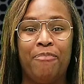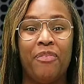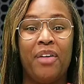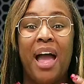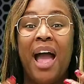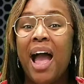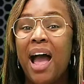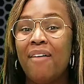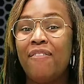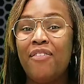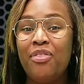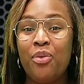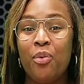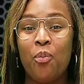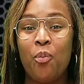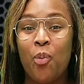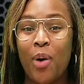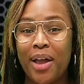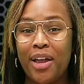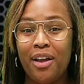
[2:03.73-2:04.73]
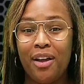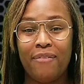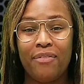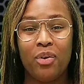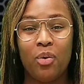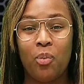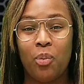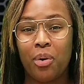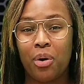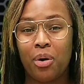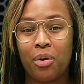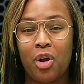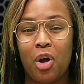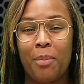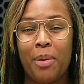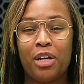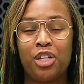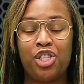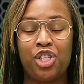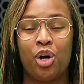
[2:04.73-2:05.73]
having the weight of the world
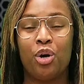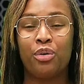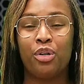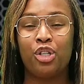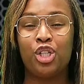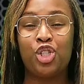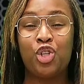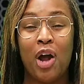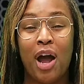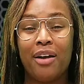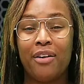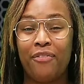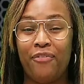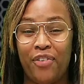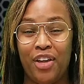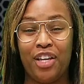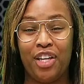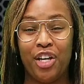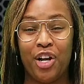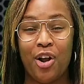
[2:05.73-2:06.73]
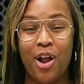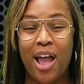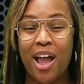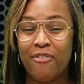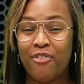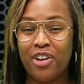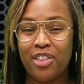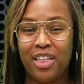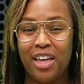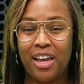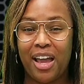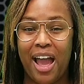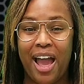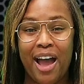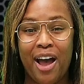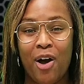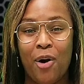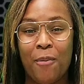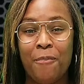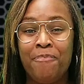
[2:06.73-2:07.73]
on my shoulders, trying to figure everything
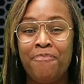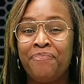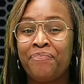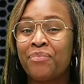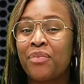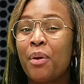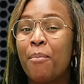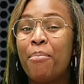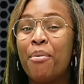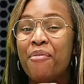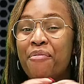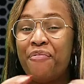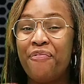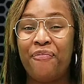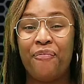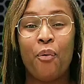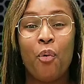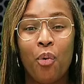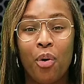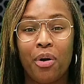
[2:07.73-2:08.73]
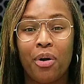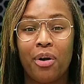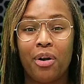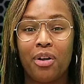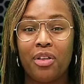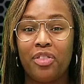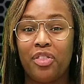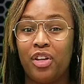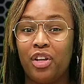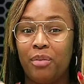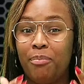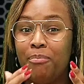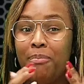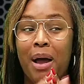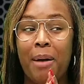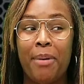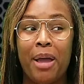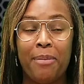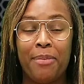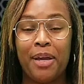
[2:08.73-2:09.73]
out before
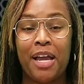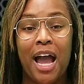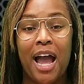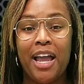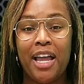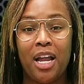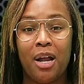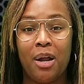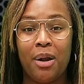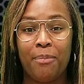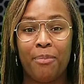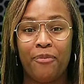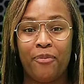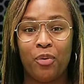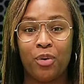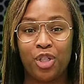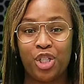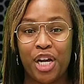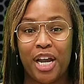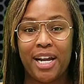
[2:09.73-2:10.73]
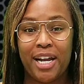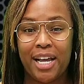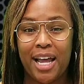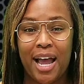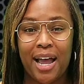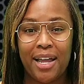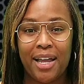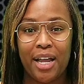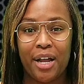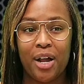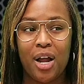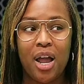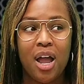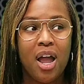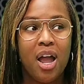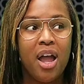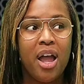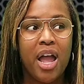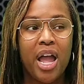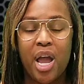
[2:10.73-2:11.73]
my baby got here, before Channing got here.
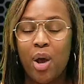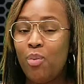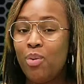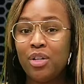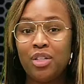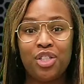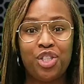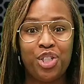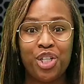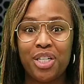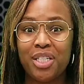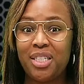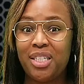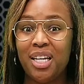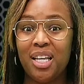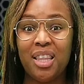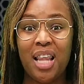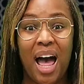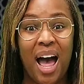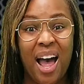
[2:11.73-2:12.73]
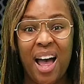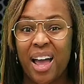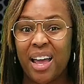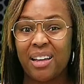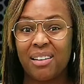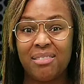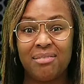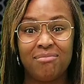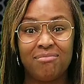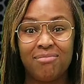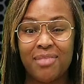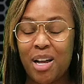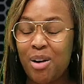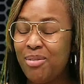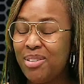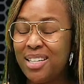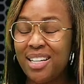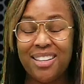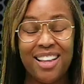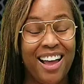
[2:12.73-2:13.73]
It was just a lot. It
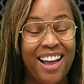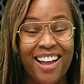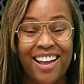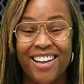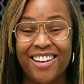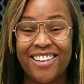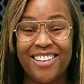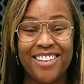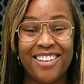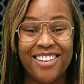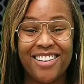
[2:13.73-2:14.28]
was a lot.